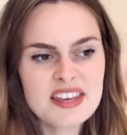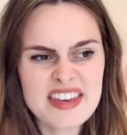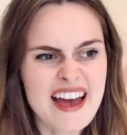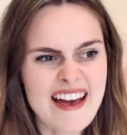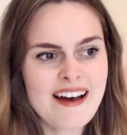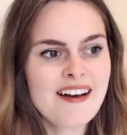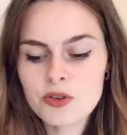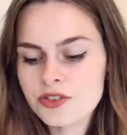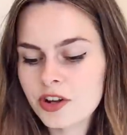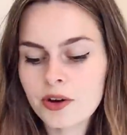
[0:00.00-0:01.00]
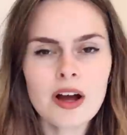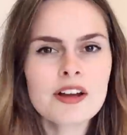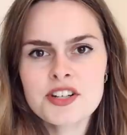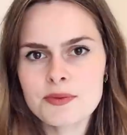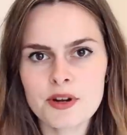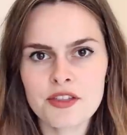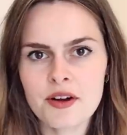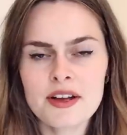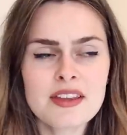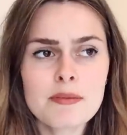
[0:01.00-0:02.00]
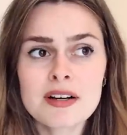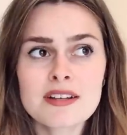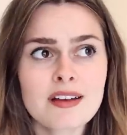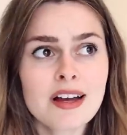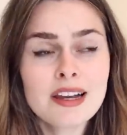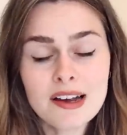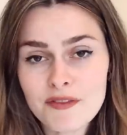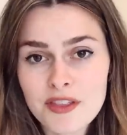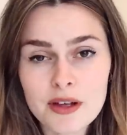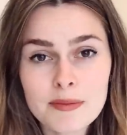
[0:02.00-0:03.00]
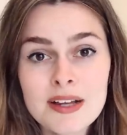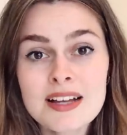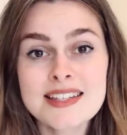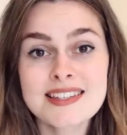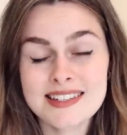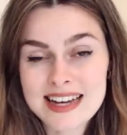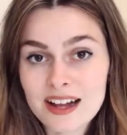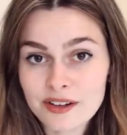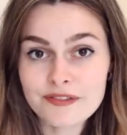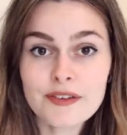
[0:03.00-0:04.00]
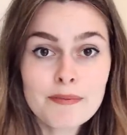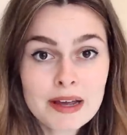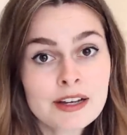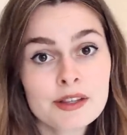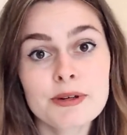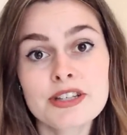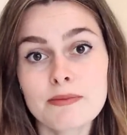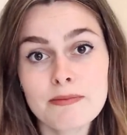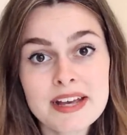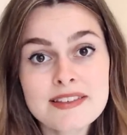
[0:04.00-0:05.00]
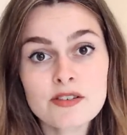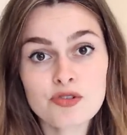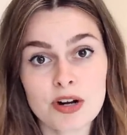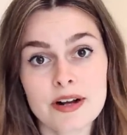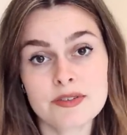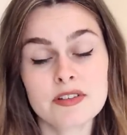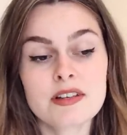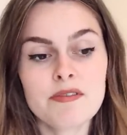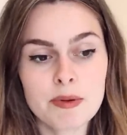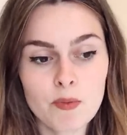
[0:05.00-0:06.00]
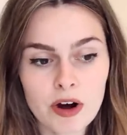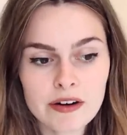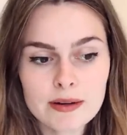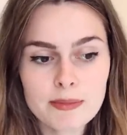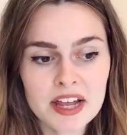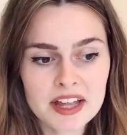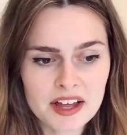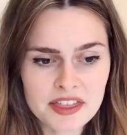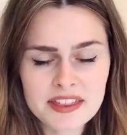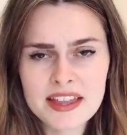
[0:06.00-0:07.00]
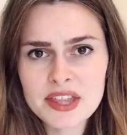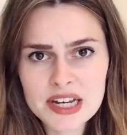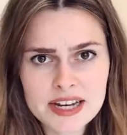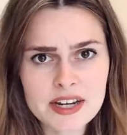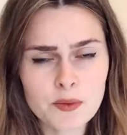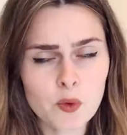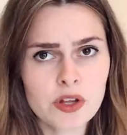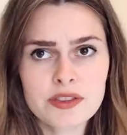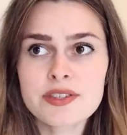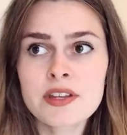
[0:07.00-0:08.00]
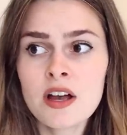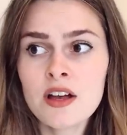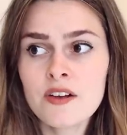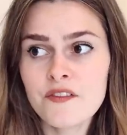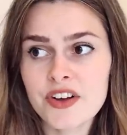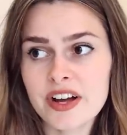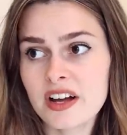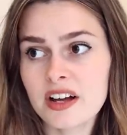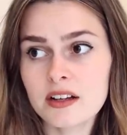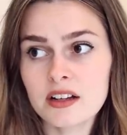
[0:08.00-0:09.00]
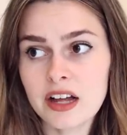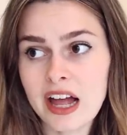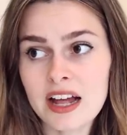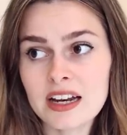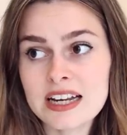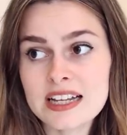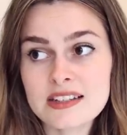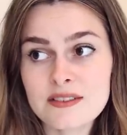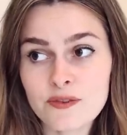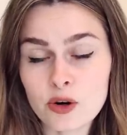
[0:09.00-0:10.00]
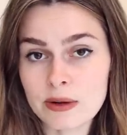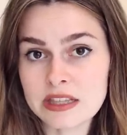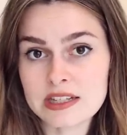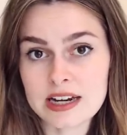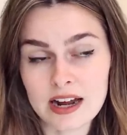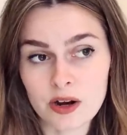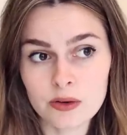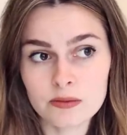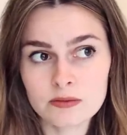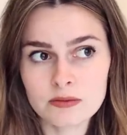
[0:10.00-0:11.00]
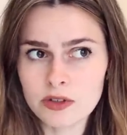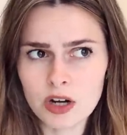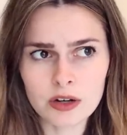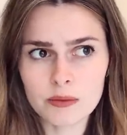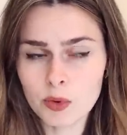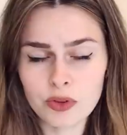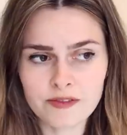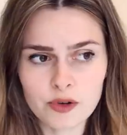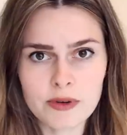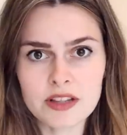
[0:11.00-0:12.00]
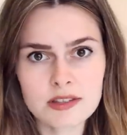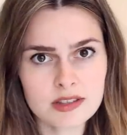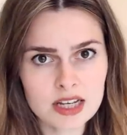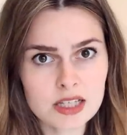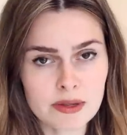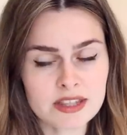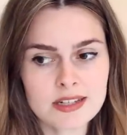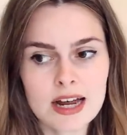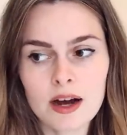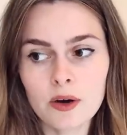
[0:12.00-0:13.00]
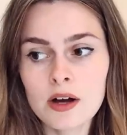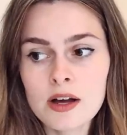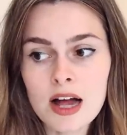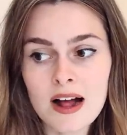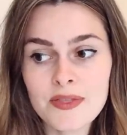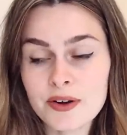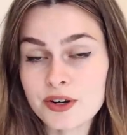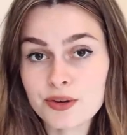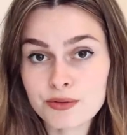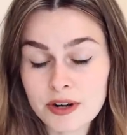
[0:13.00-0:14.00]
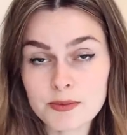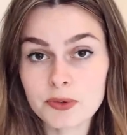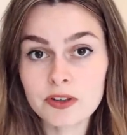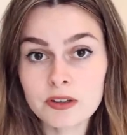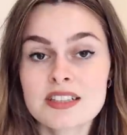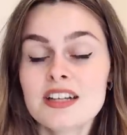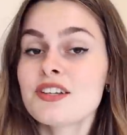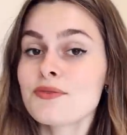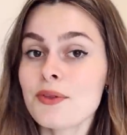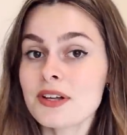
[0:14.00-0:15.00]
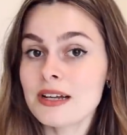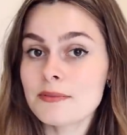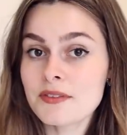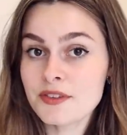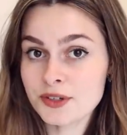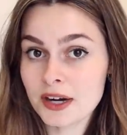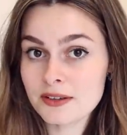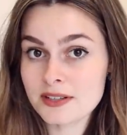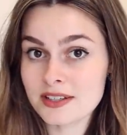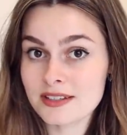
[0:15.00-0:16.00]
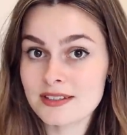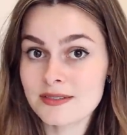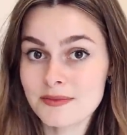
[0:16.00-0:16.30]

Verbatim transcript: Yeah. Also, I just want to throw it in there because I love them. Stauf make the most amazing trousers. I've been wearing my, I think they're the linen ones for at least four months now. No, more than four months, six months now. And they're incredible. So let's roll the clips of the trousers.